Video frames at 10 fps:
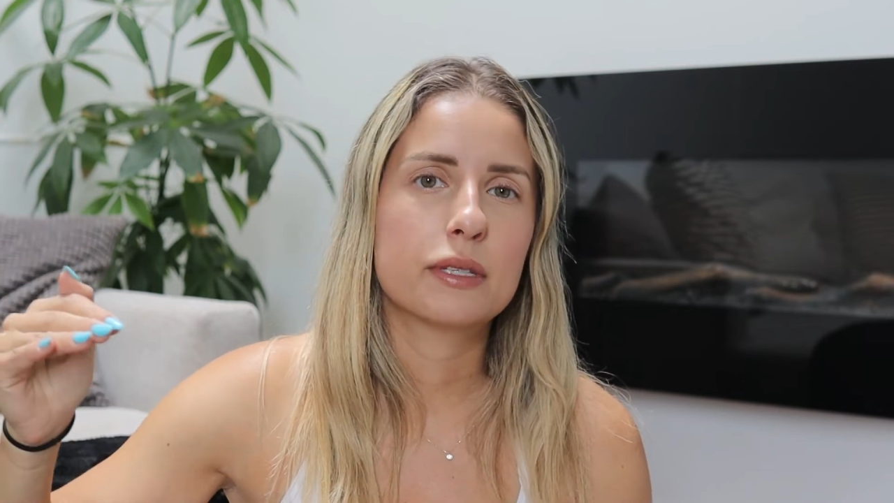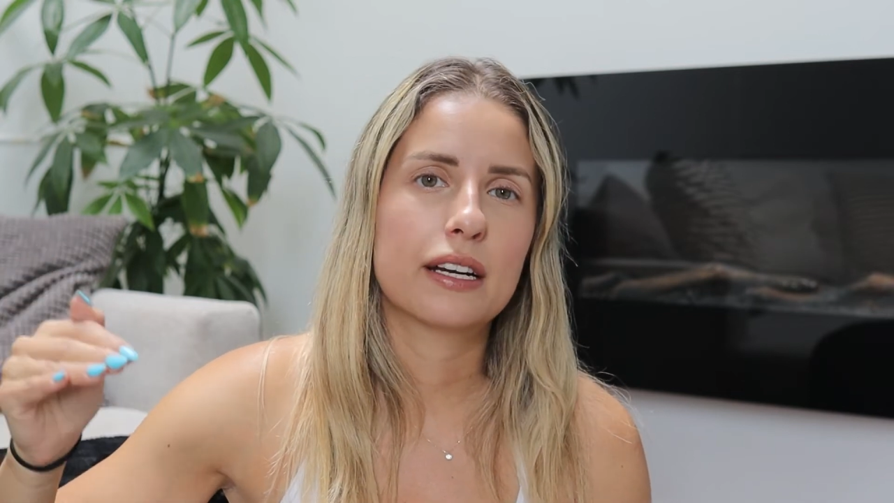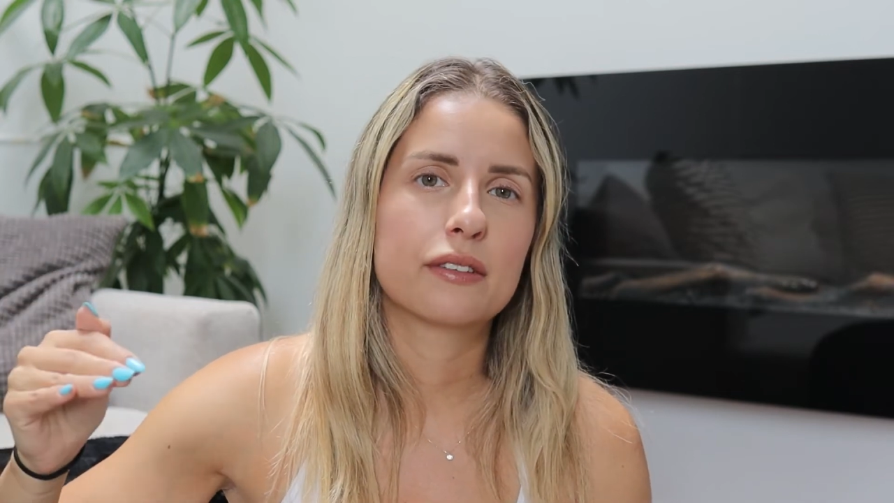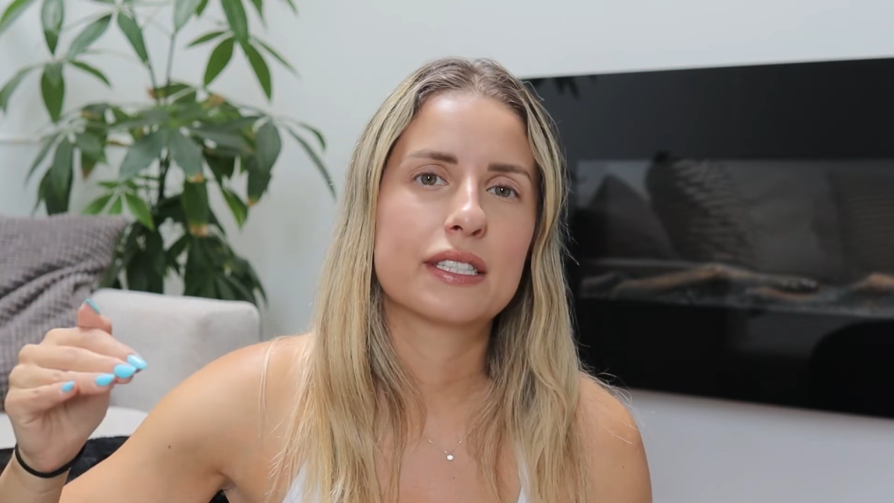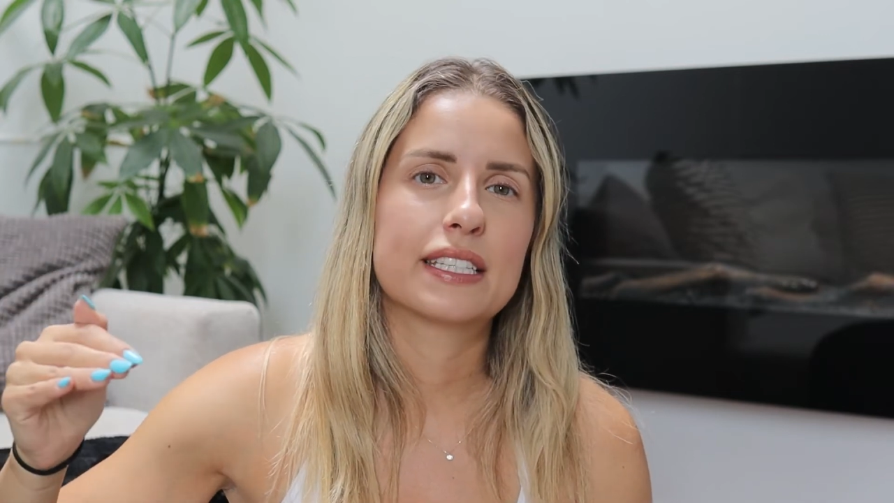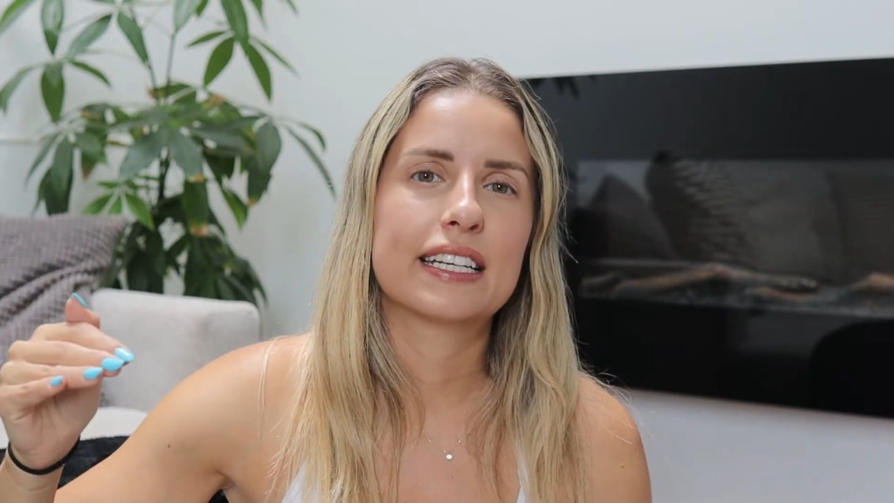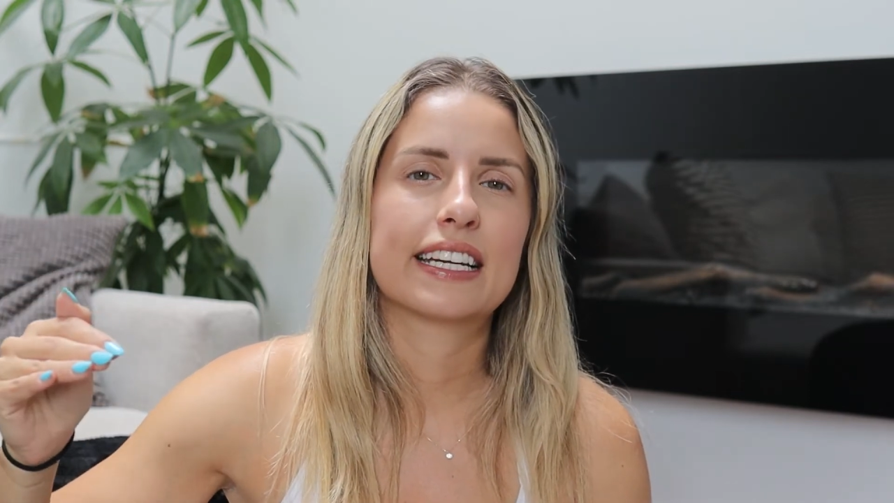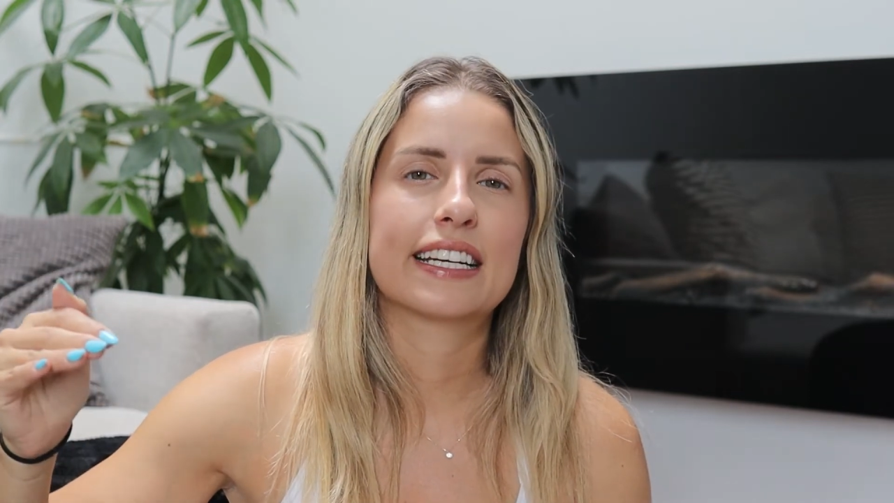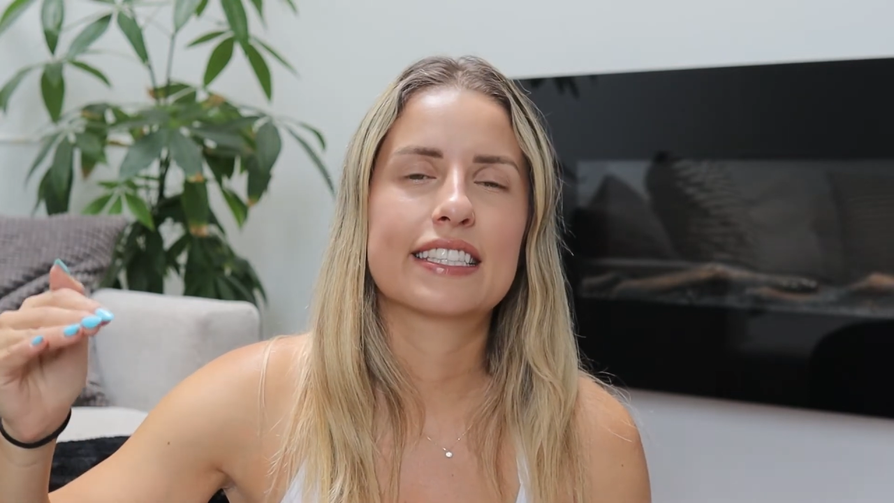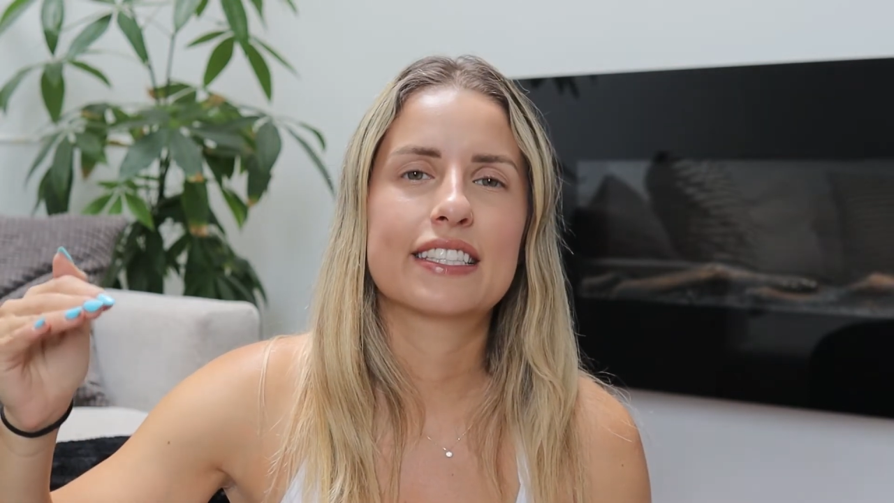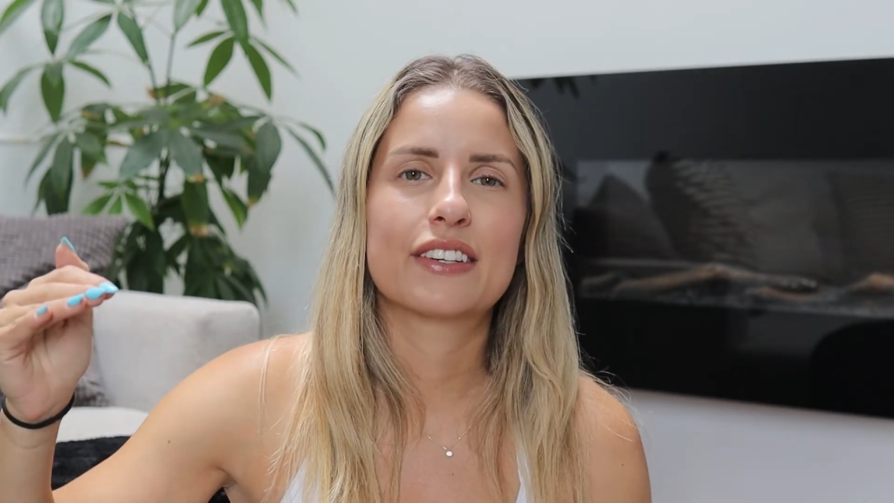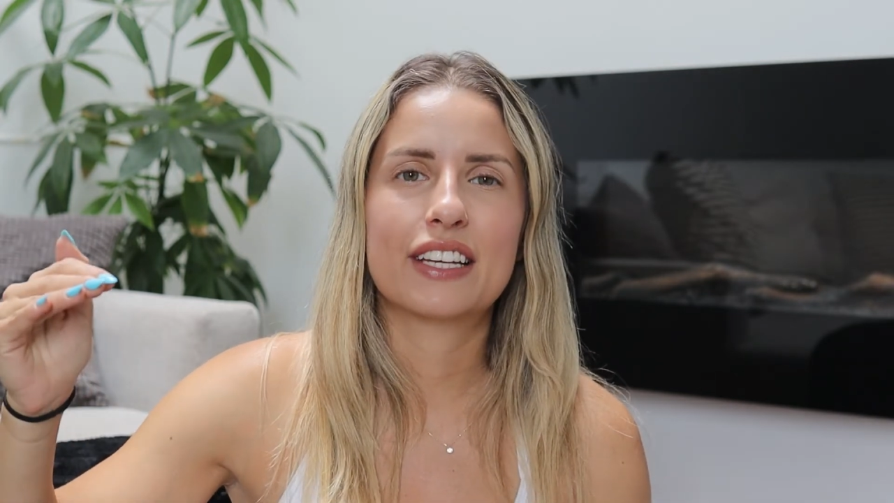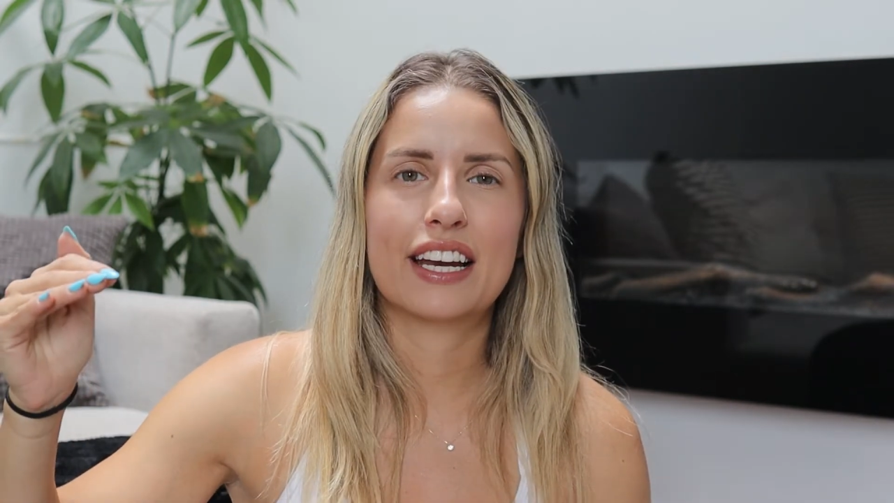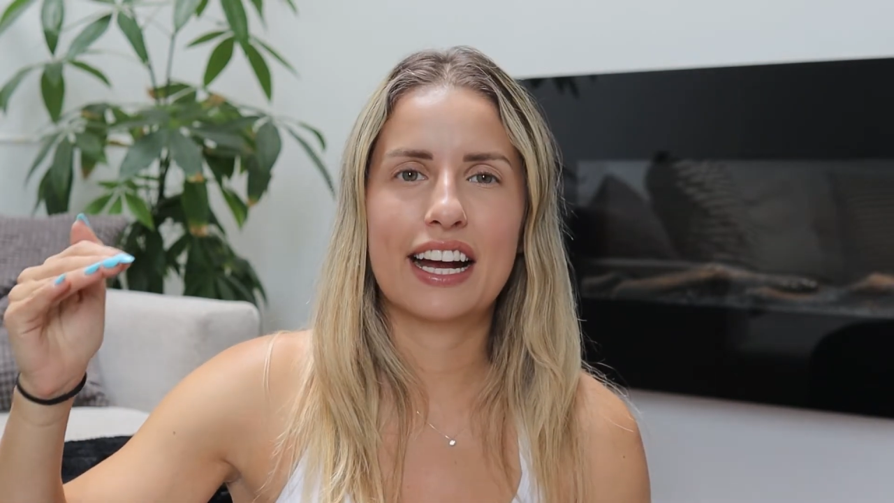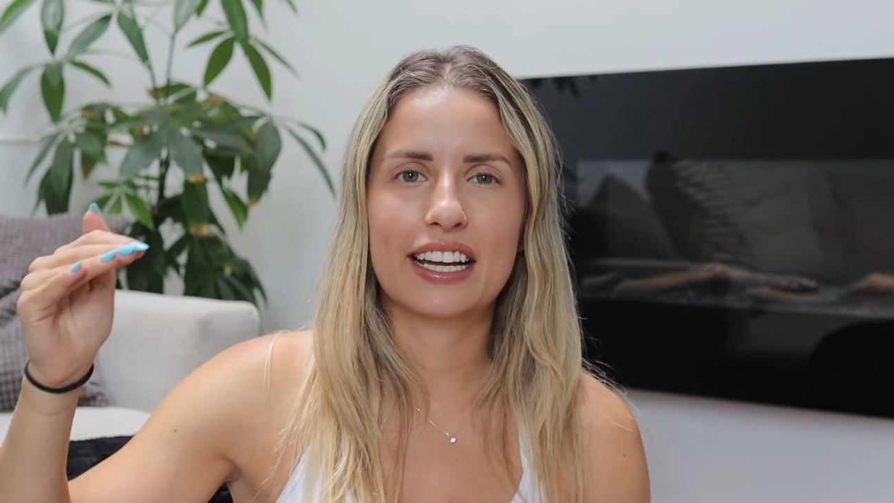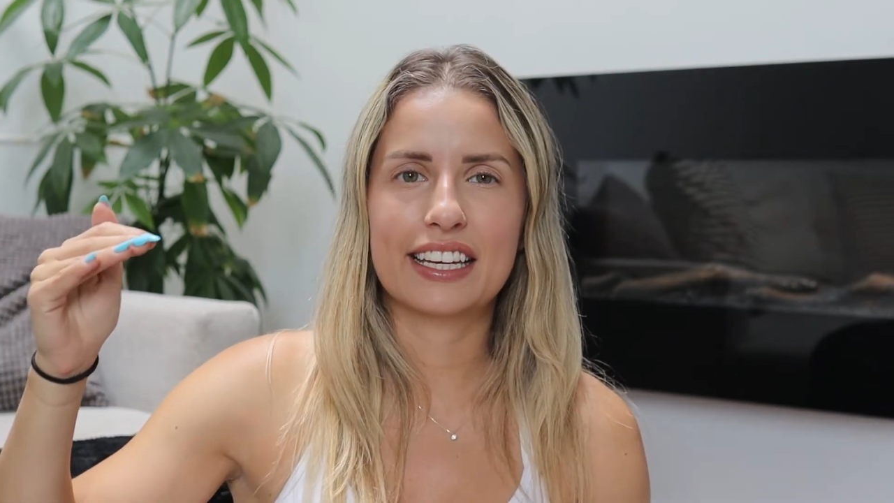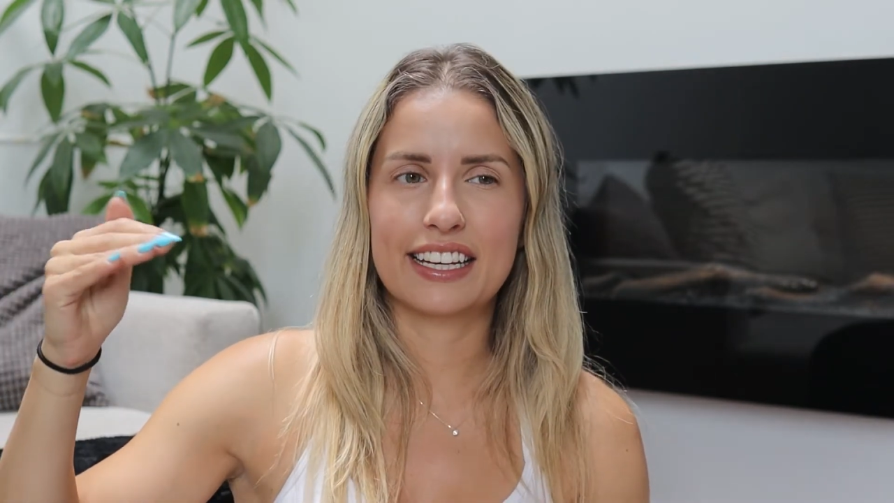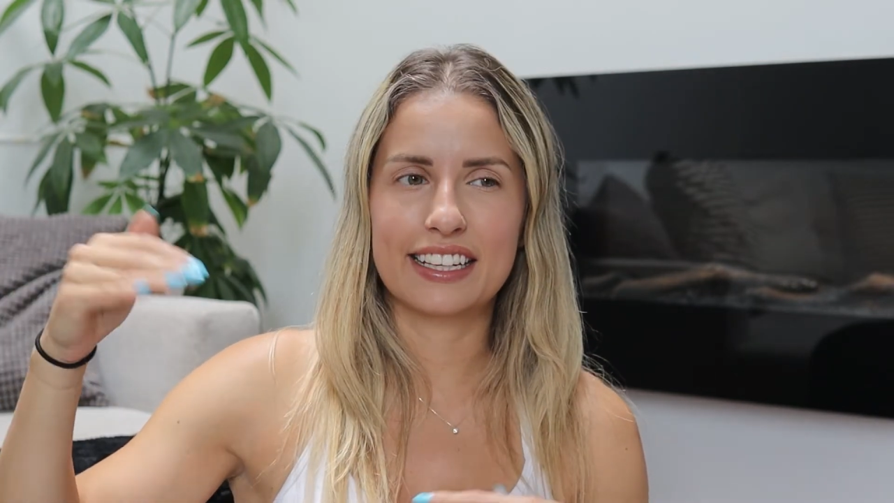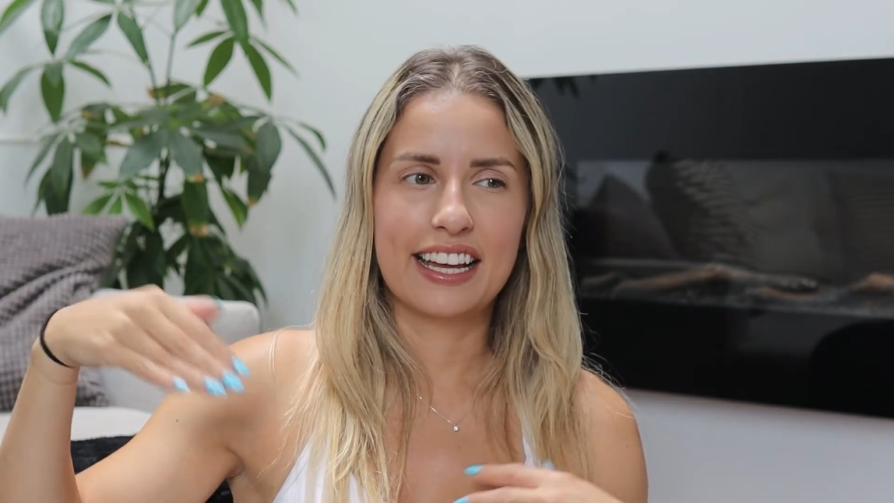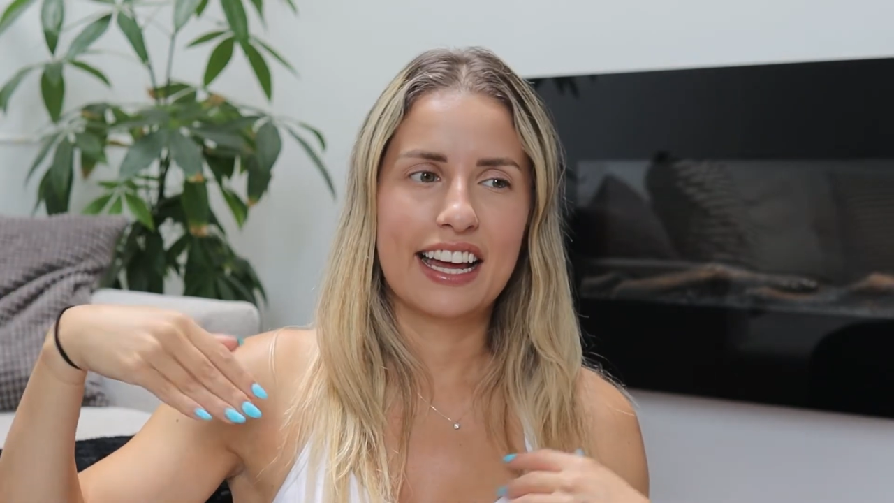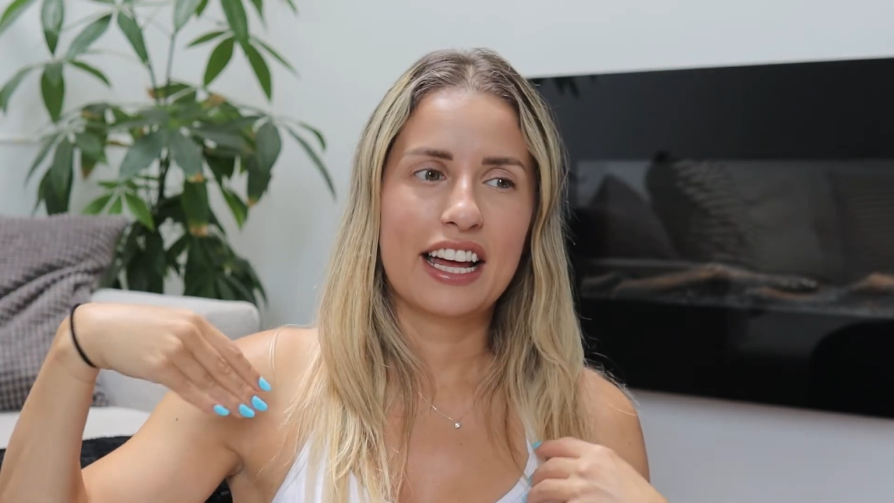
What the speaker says: that I was eating so that I can